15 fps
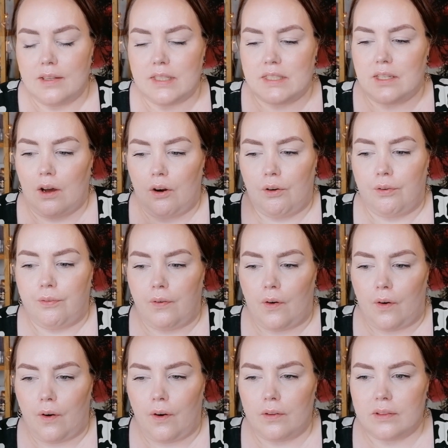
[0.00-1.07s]
So
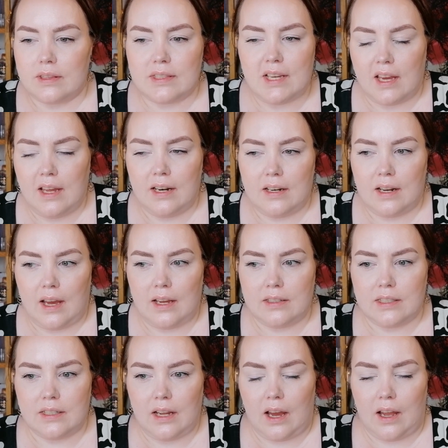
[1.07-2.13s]
for
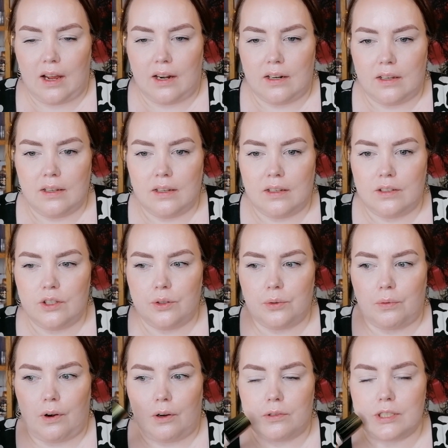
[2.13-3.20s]
10.99
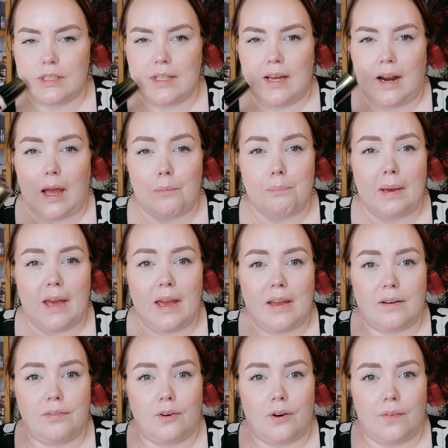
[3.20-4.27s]
euros that I
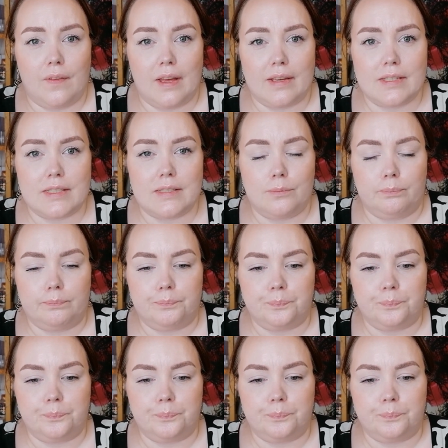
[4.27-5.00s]
paid for this,